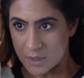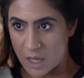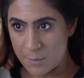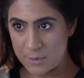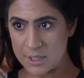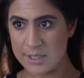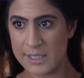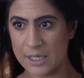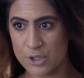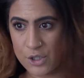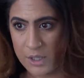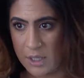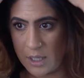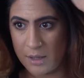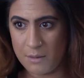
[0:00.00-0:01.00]
I'm going to
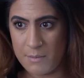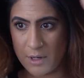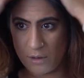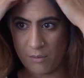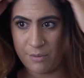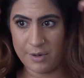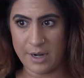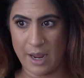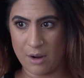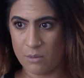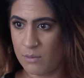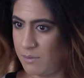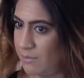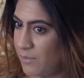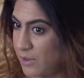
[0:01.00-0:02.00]
section in the middle for now.
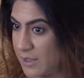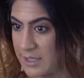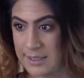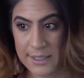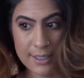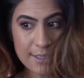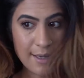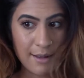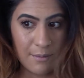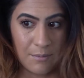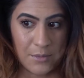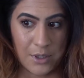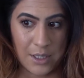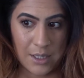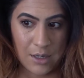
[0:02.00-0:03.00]
You guys can tell,
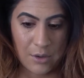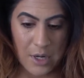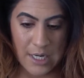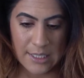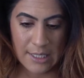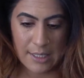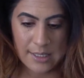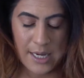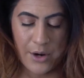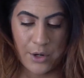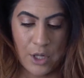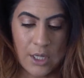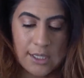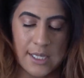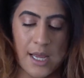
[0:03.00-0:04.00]
look at how crazy this hair
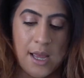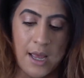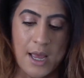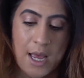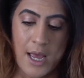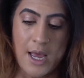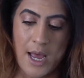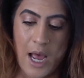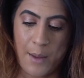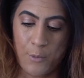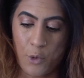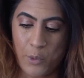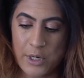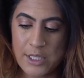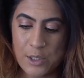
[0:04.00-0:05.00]
looks. I'm
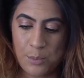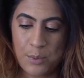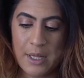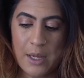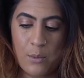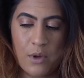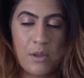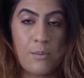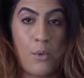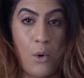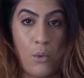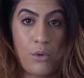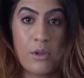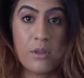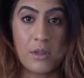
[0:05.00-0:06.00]
going to play with
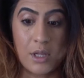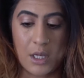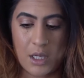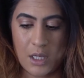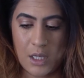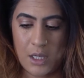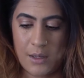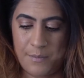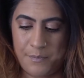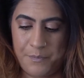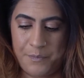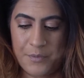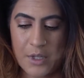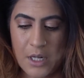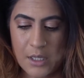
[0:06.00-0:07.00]
both the
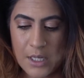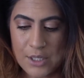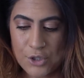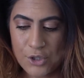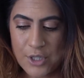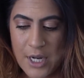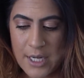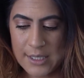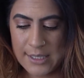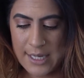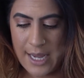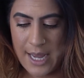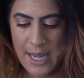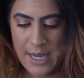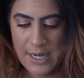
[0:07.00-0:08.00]
luster dust
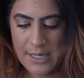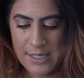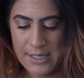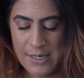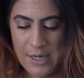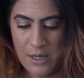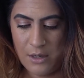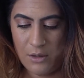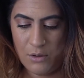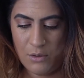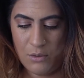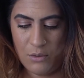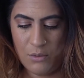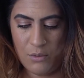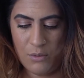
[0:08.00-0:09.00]
and,
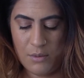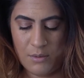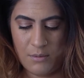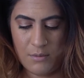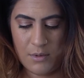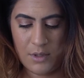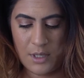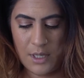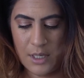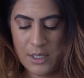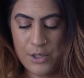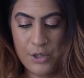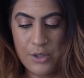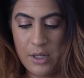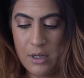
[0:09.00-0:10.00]
ooh,
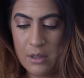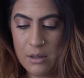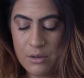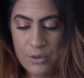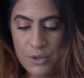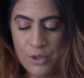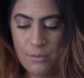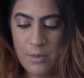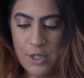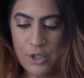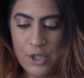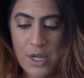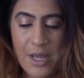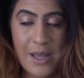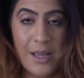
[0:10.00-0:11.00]
turn that a little too much,
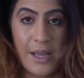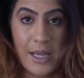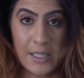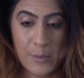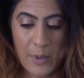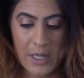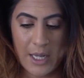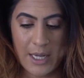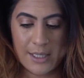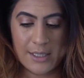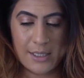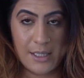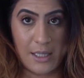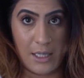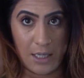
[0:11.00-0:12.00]
as well as
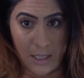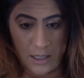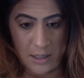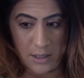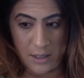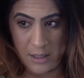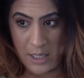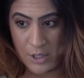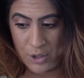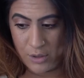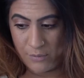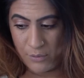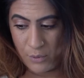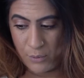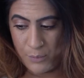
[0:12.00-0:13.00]
the Deja
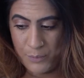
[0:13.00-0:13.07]
Vu.